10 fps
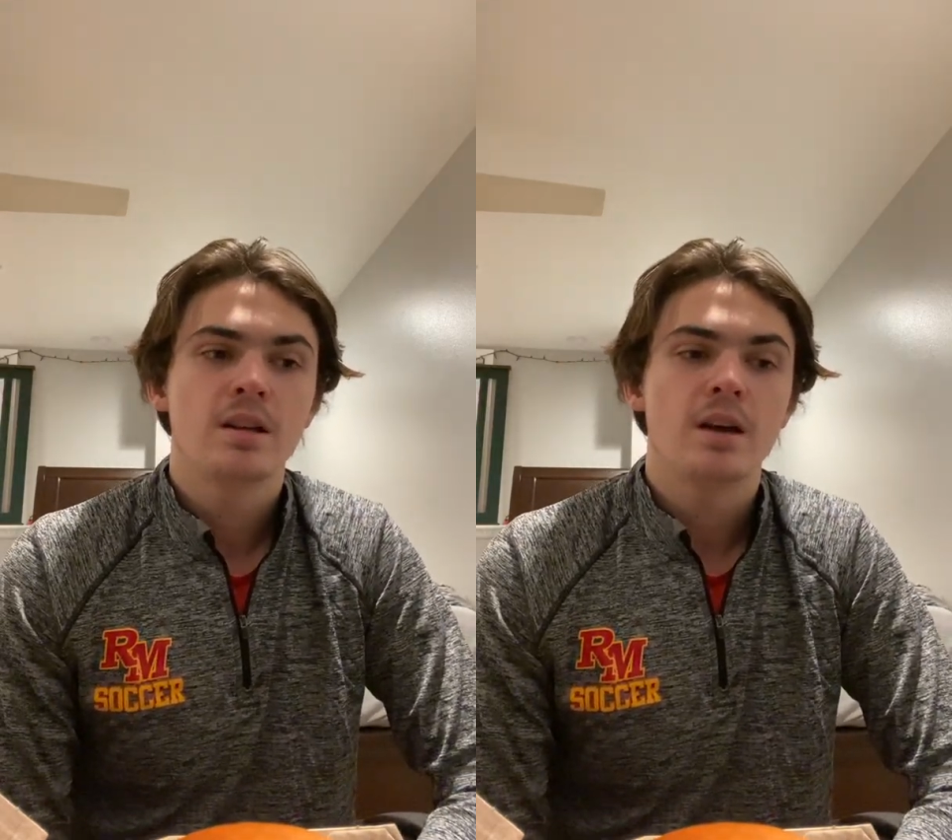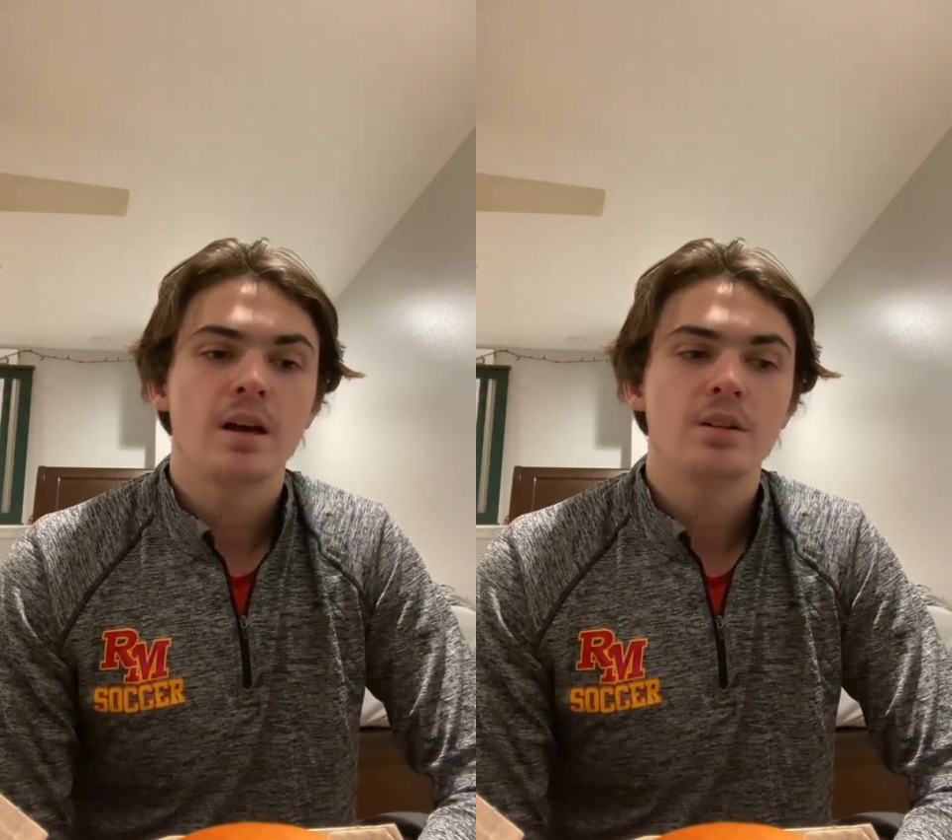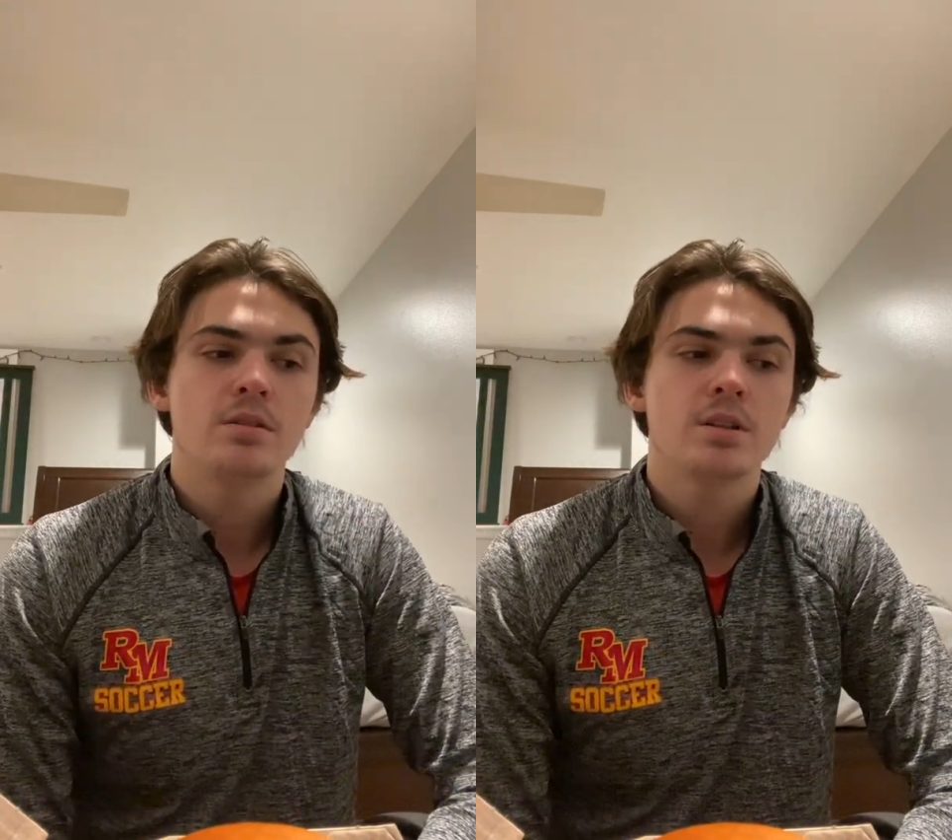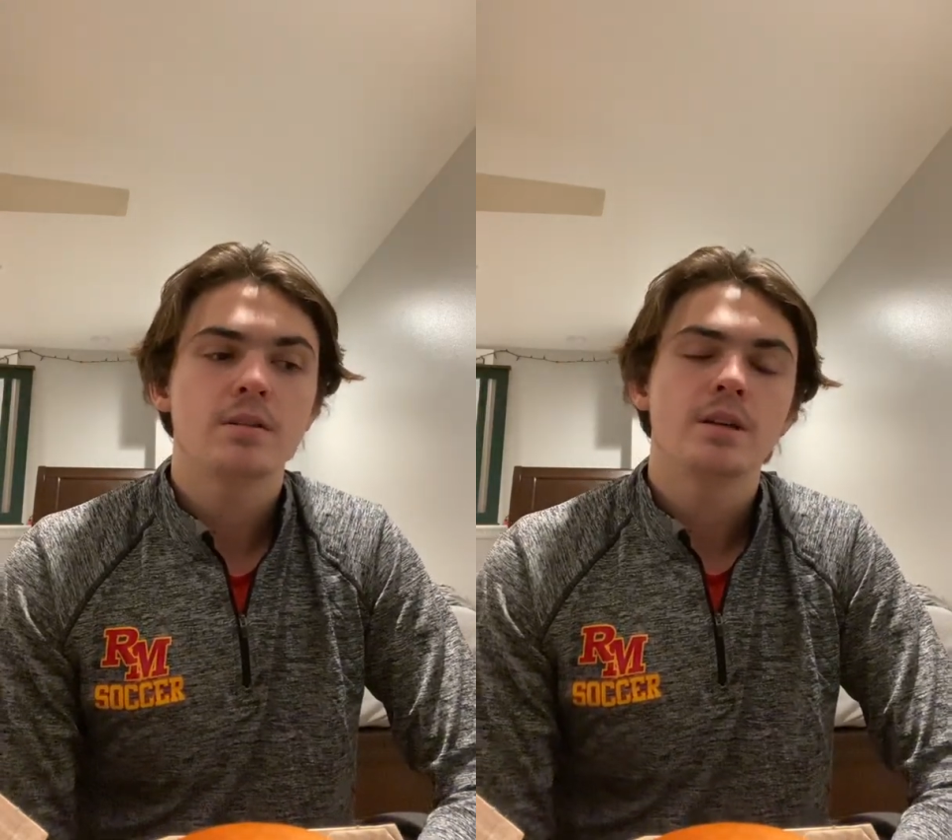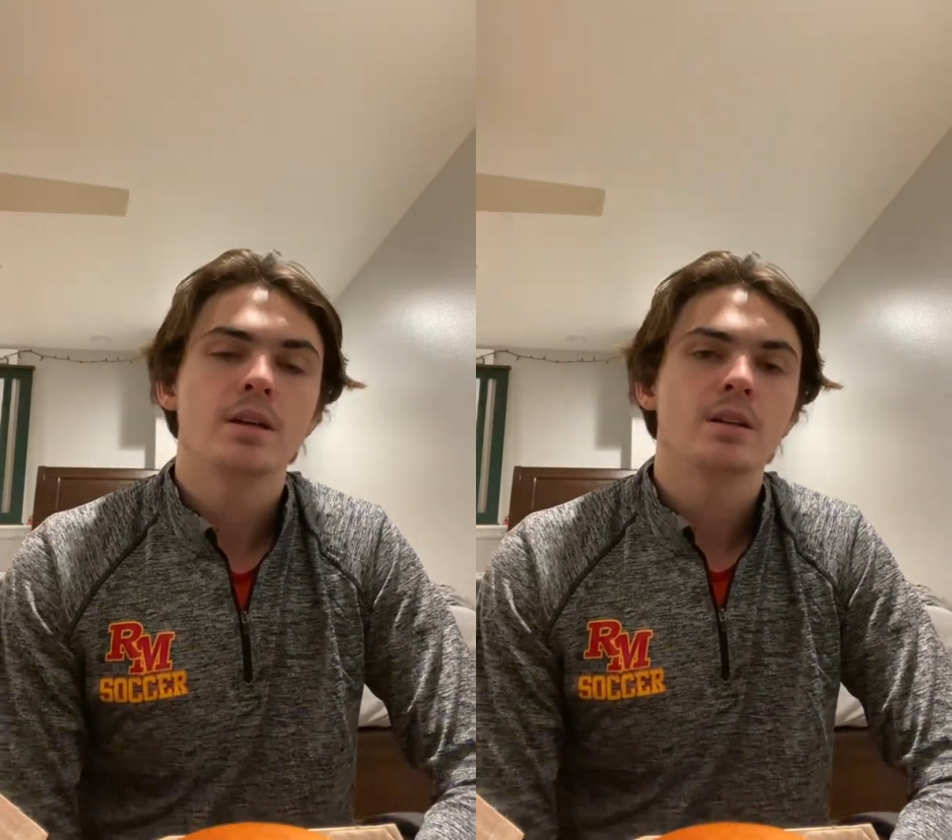I
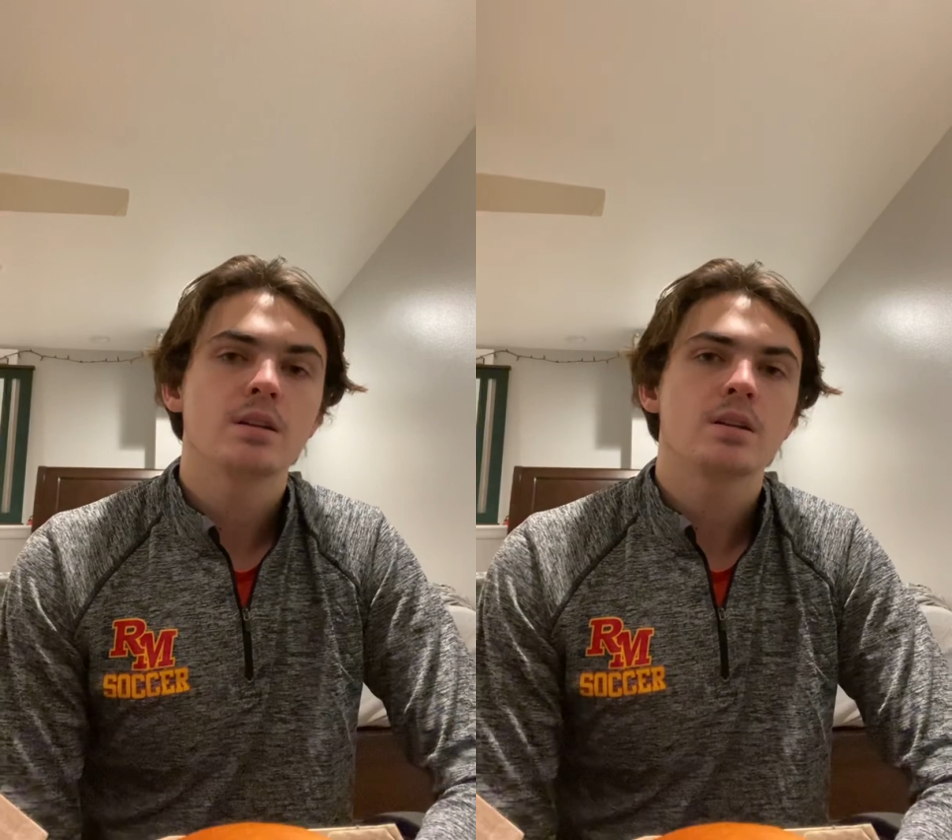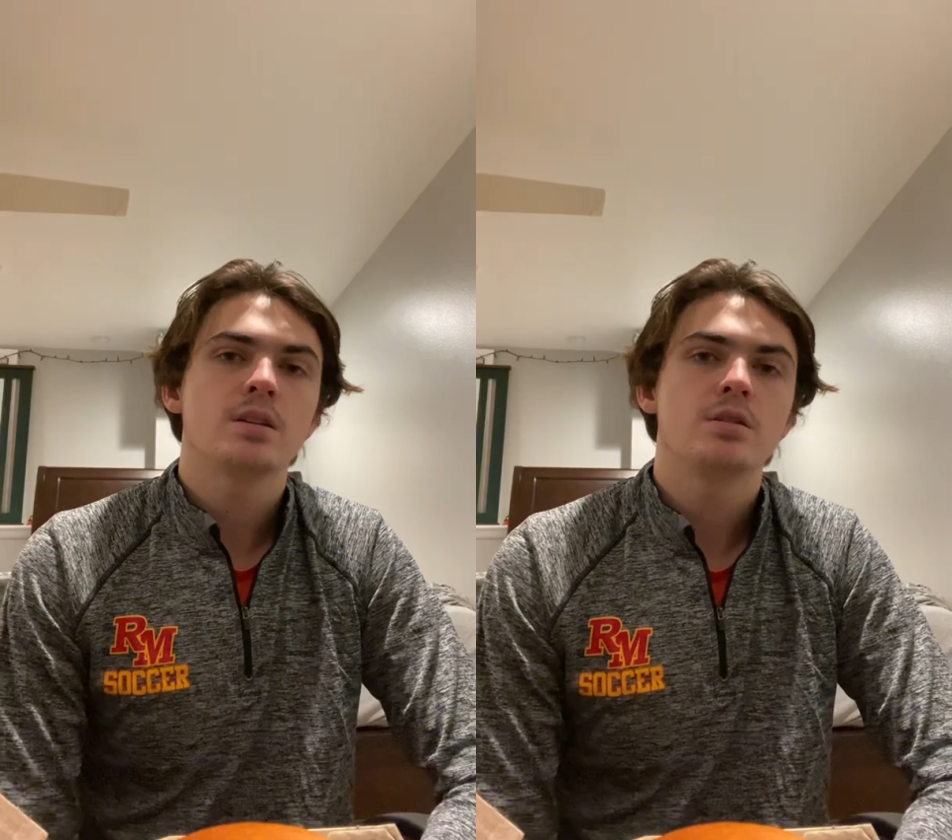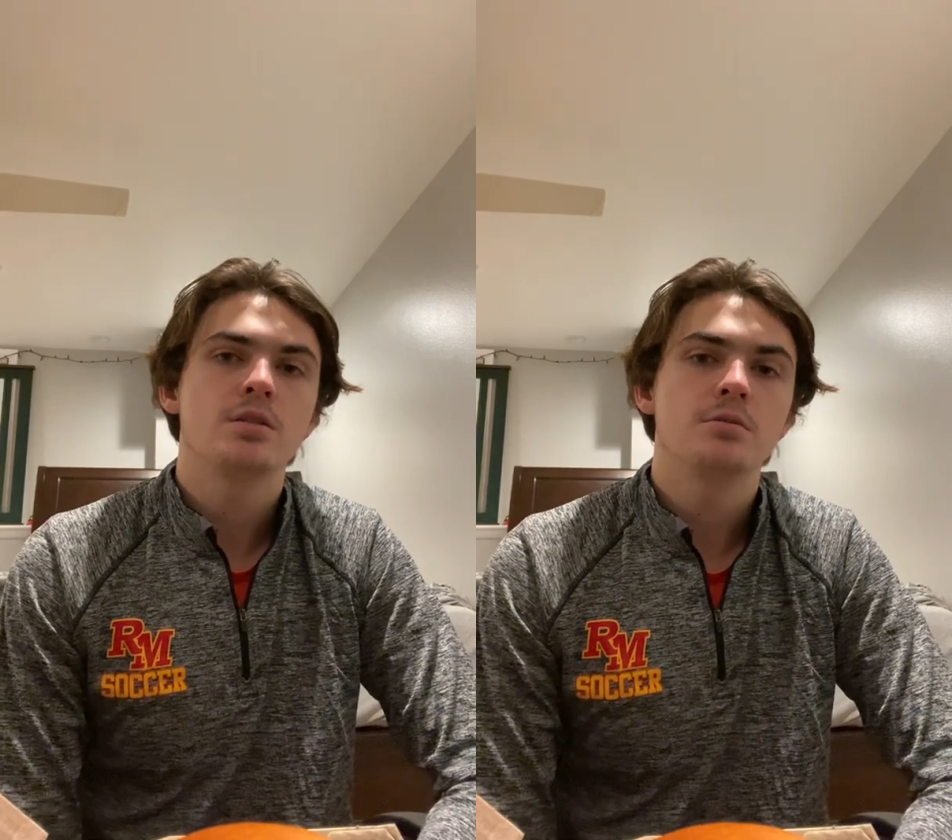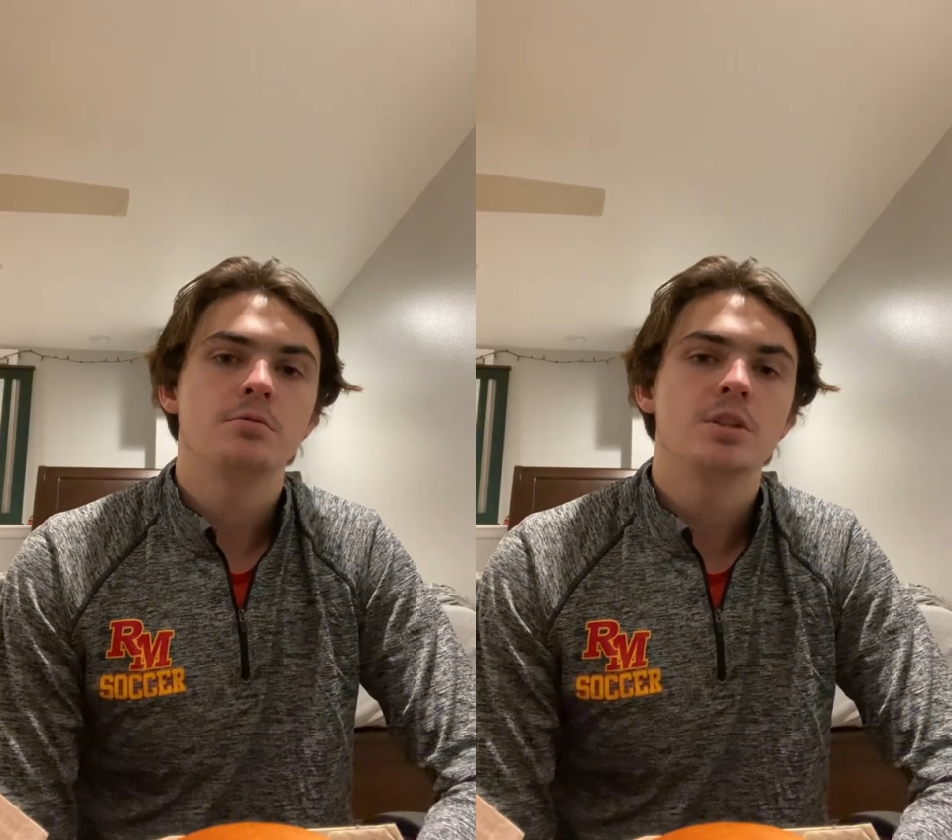usually get two